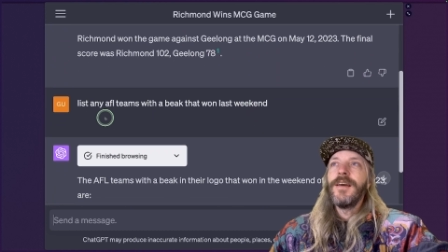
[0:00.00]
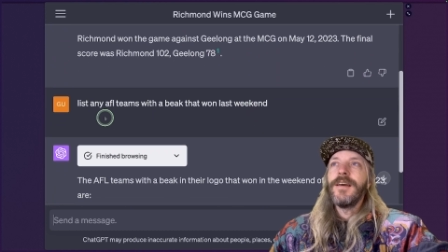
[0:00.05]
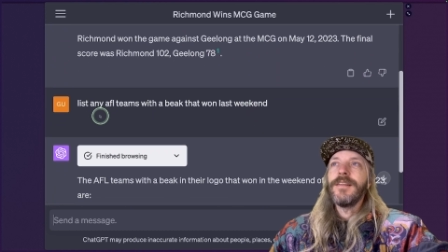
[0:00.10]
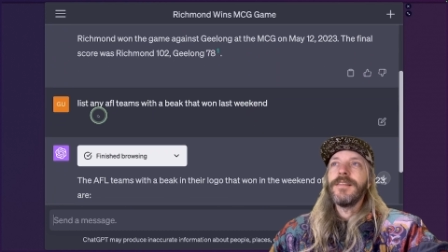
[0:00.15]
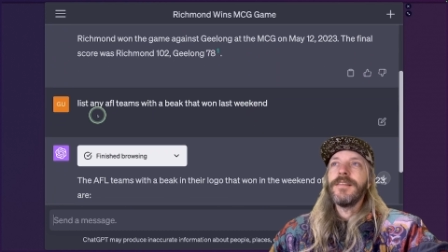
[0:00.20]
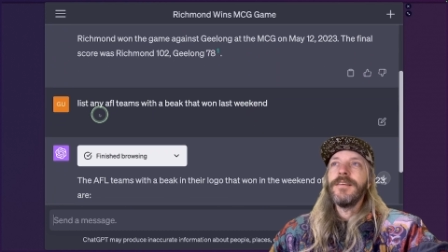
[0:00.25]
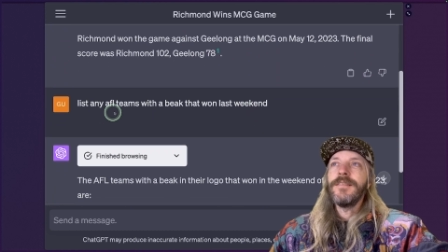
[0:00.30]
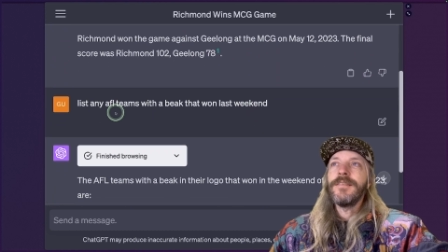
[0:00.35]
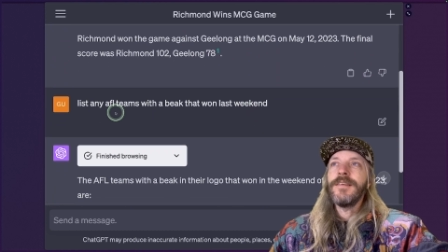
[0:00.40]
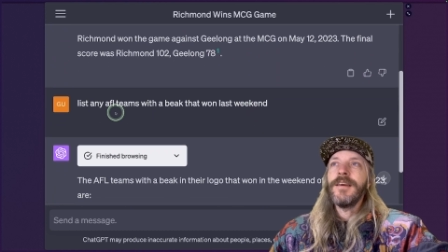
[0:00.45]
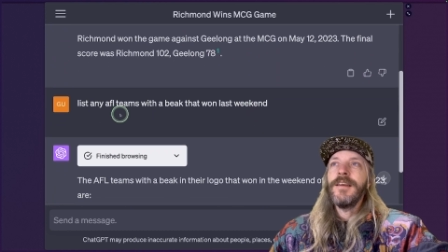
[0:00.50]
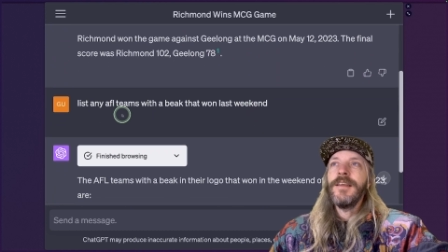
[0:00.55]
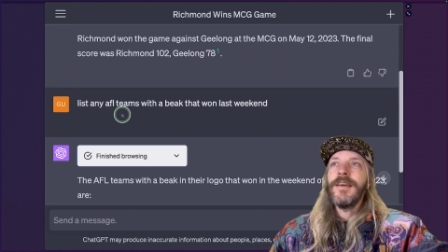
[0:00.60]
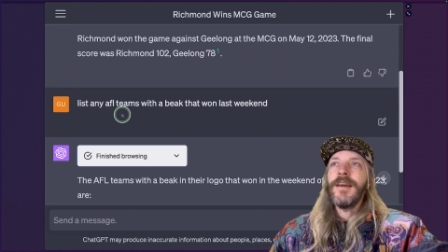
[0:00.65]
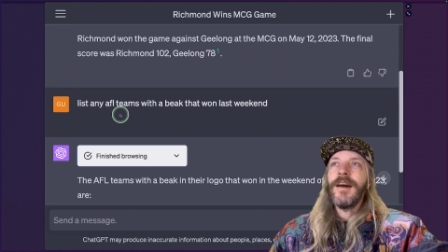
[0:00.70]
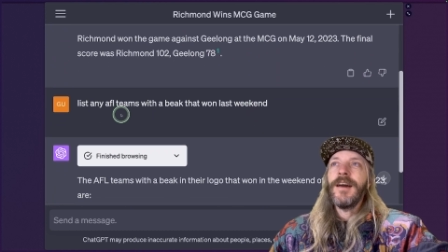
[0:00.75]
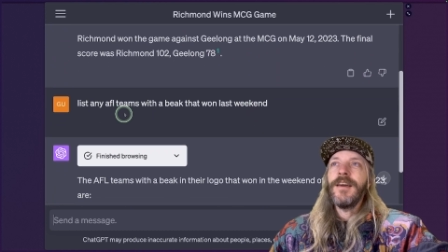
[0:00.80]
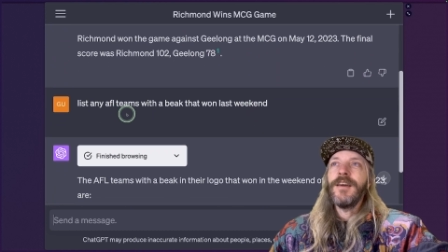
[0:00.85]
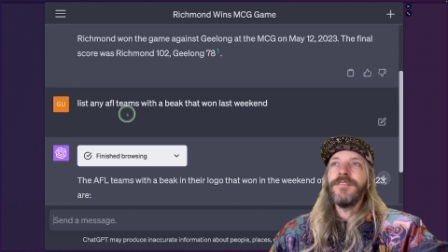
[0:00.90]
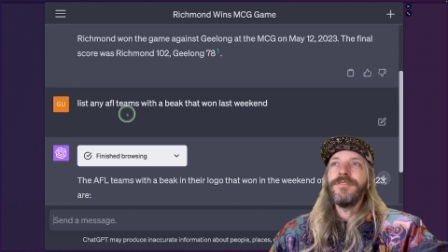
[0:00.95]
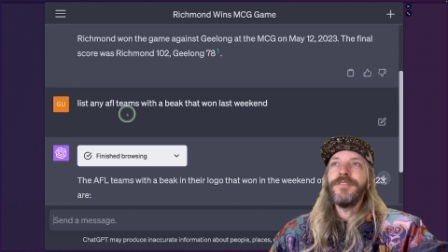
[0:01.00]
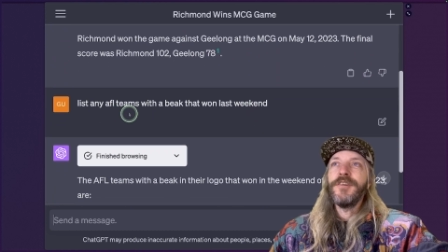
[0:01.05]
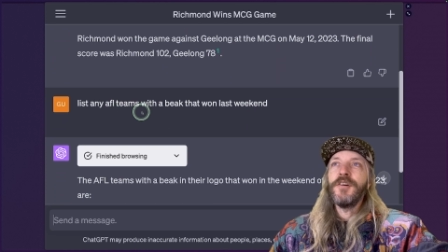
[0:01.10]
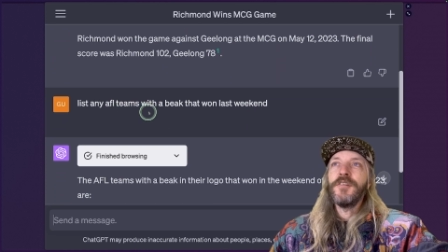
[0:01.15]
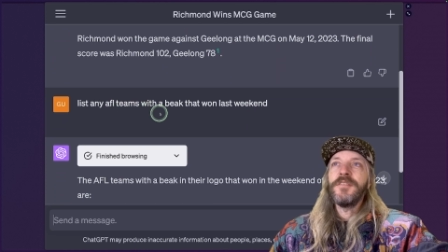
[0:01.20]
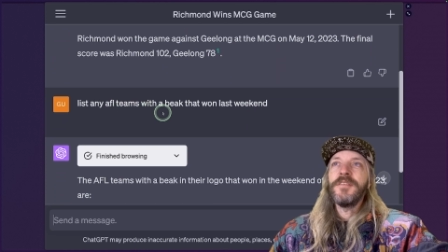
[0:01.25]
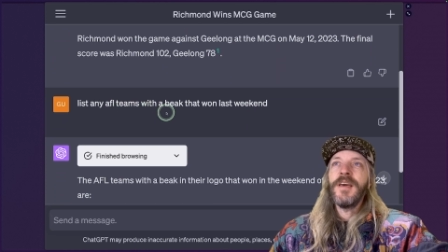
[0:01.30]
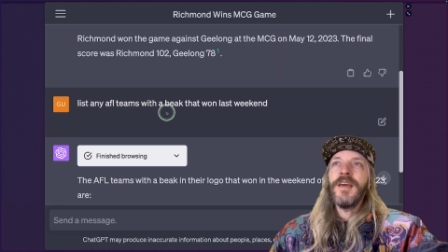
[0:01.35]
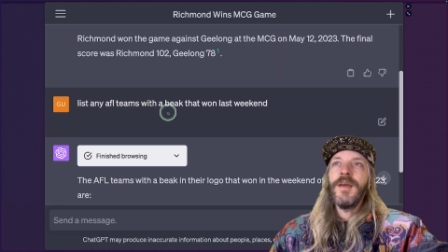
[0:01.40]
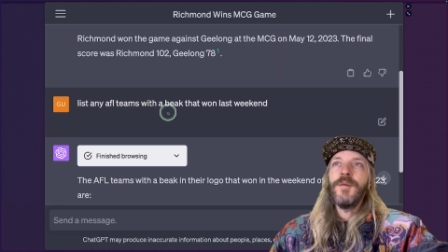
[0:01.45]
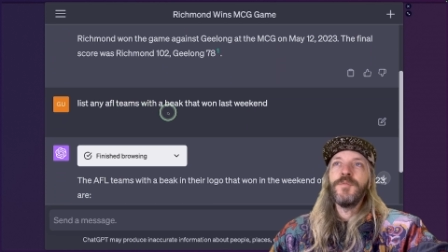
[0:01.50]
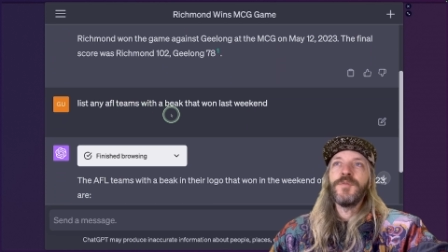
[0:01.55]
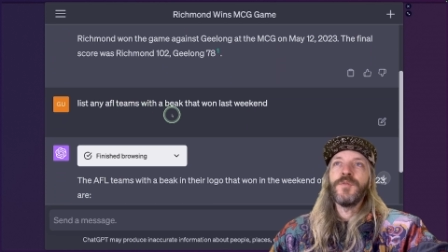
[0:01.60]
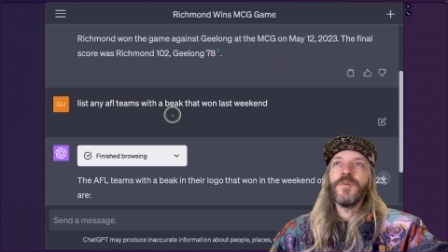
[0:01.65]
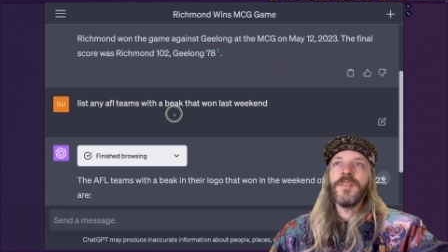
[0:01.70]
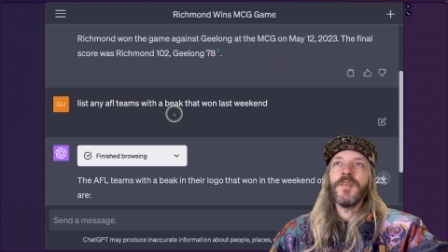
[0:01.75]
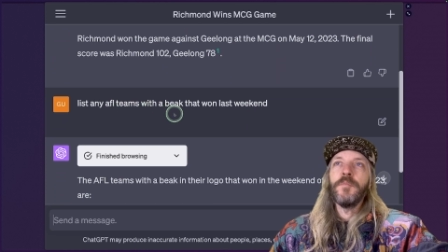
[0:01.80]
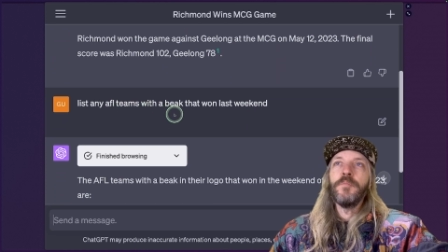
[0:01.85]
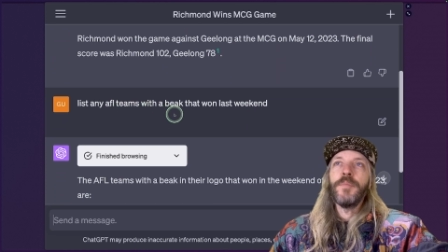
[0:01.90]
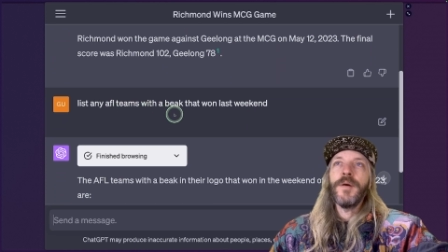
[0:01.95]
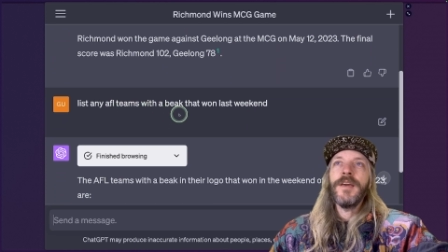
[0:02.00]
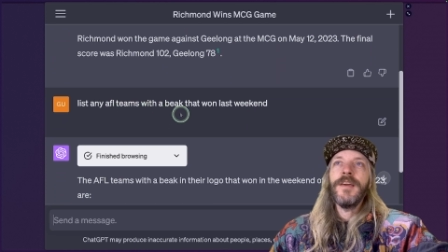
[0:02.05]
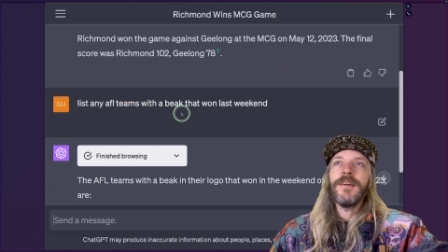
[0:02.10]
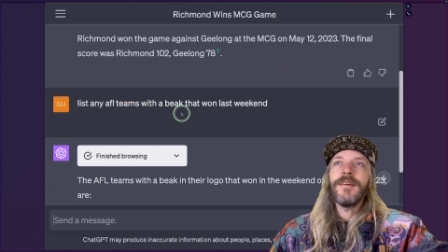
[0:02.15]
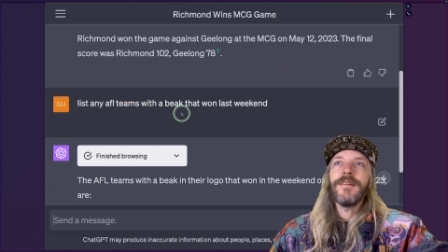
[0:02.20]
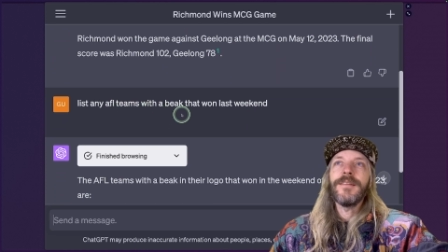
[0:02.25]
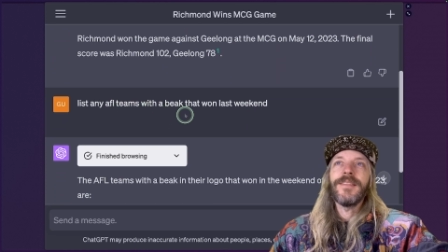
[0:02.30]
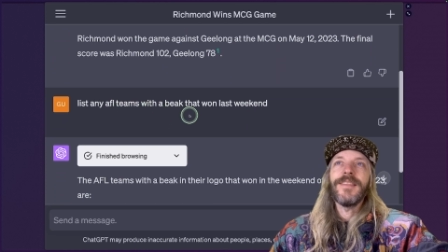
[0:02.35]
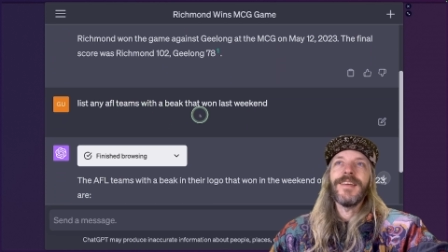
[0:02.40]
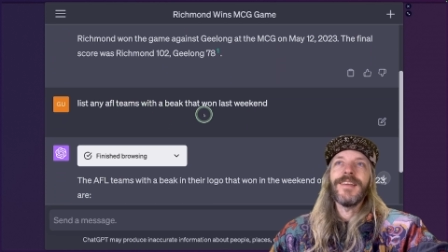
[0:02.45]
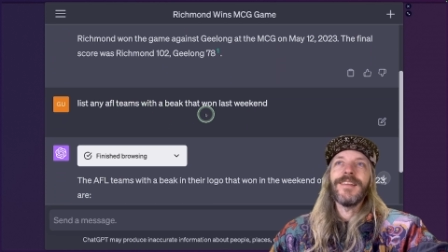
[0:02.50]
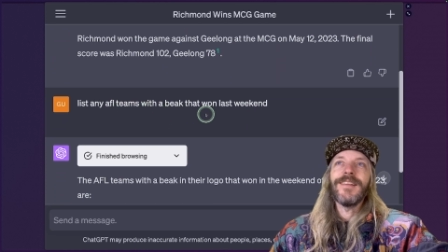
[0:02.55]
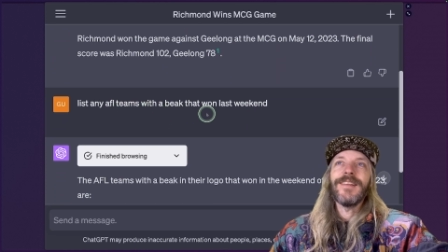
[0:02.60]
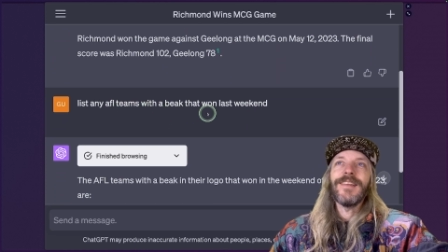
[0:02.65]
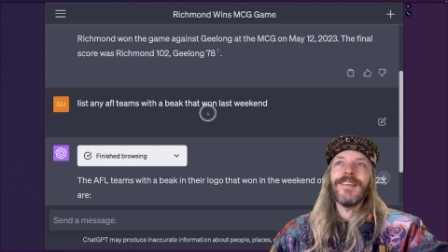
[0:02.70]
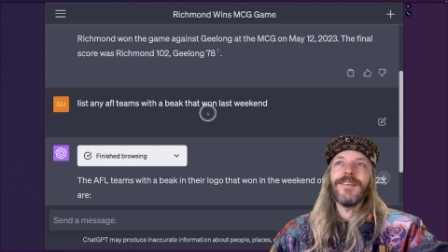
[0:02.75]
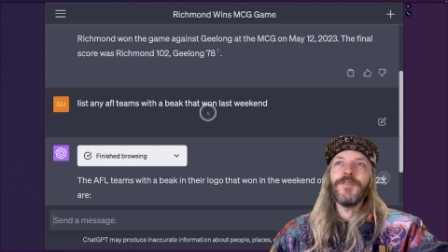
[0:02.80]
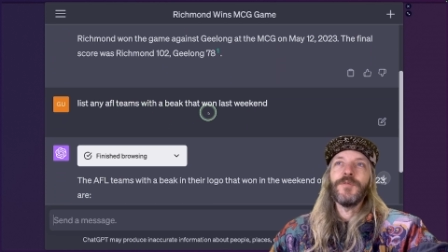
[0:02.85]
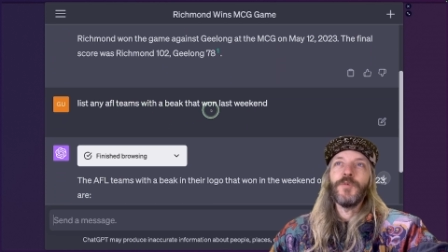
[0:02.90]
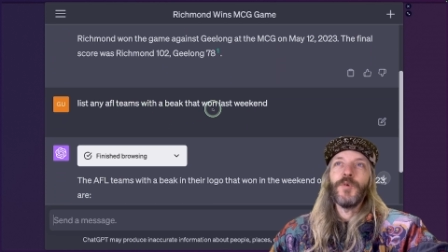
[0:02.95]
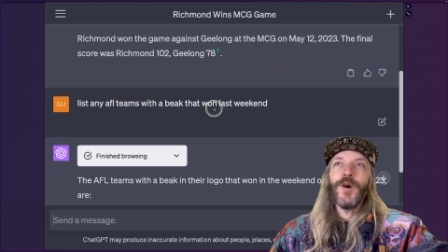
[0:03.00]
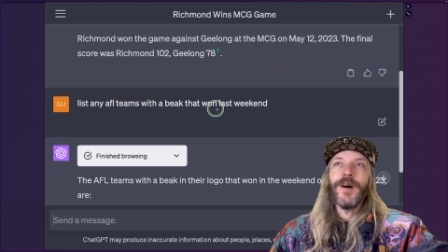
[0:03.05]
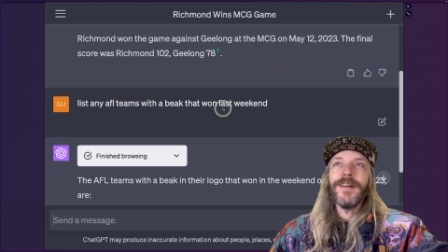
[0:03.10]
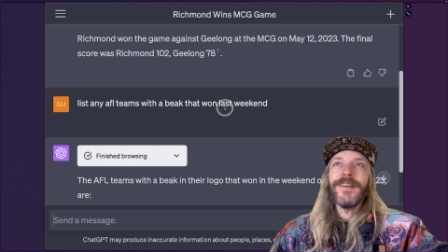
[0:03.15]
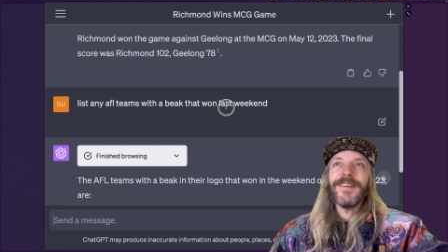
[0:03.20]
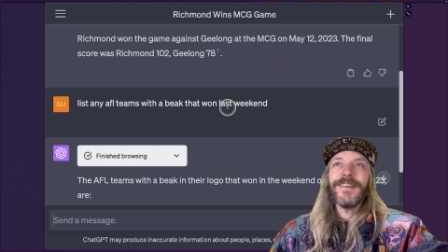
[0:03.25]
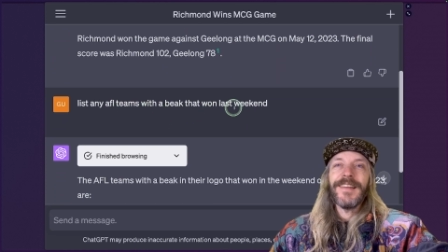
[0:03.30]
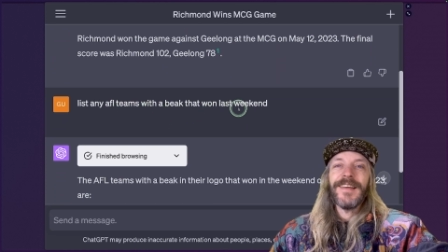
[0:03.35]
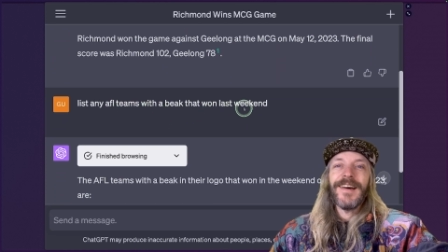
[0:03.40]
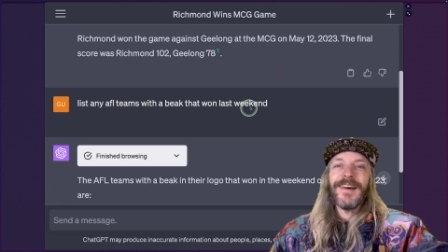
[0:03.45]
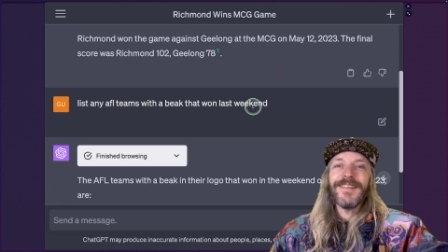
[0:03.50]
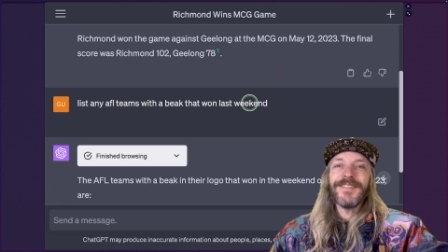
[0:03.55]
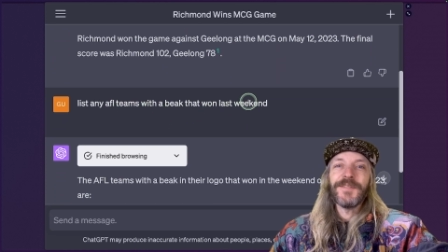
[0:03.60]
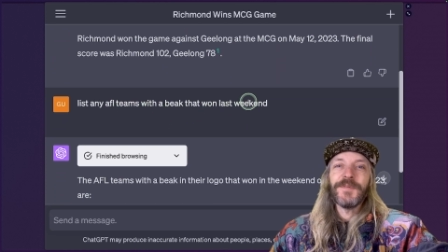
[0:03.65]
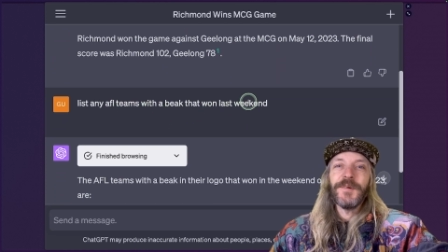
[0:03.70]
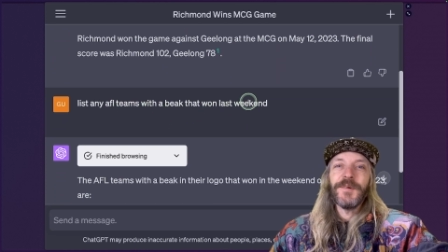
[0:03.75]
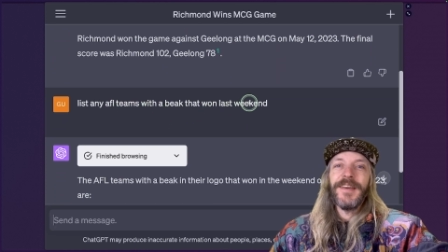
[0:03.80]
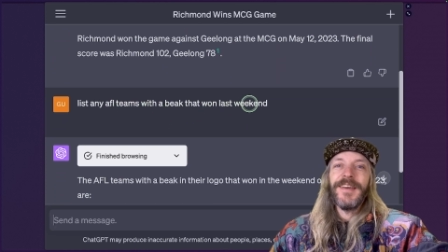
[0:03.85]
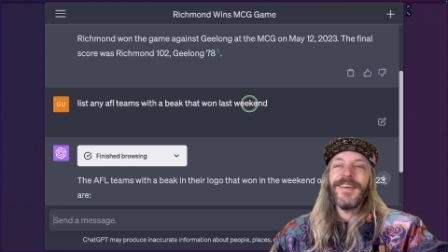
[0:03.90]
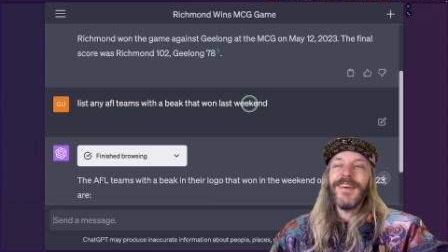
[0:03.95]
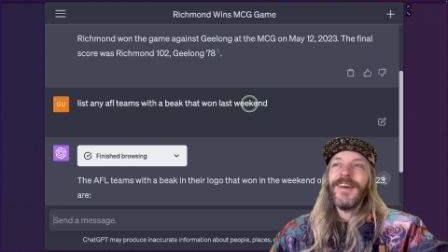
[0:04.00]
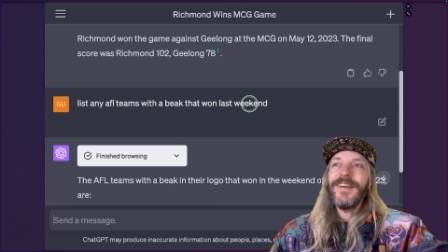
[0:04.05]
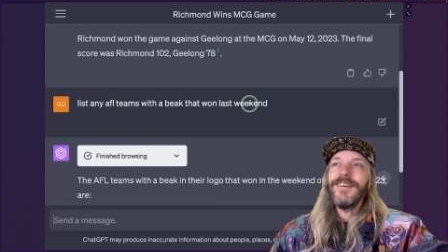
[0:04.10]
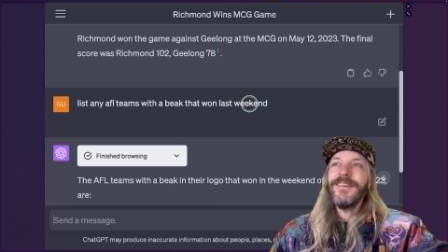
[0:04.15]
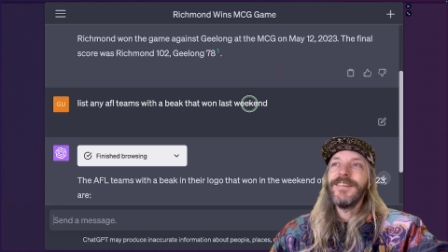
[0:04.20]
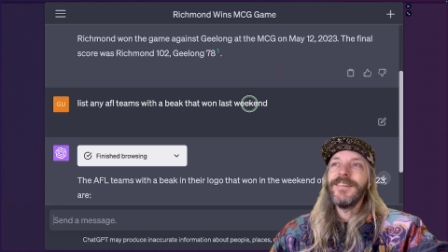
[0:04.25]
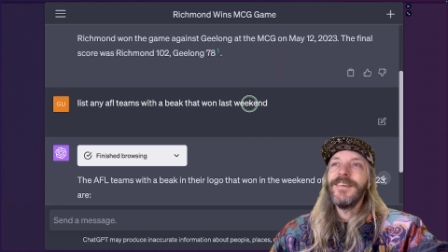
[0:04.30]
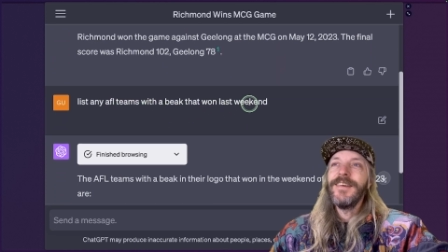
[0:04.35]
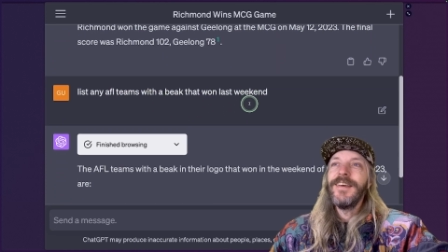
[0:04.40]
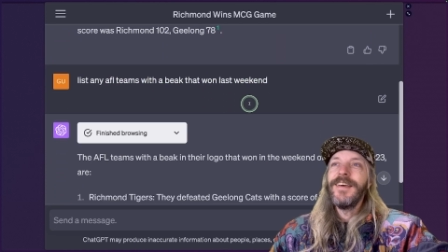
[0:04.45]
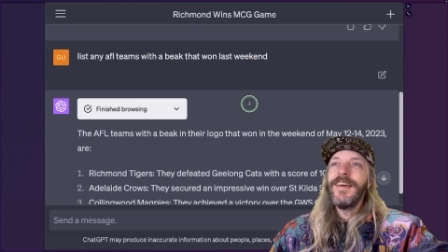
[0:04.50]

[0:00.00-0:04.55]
List any AFL teams with a beak that won last weekend.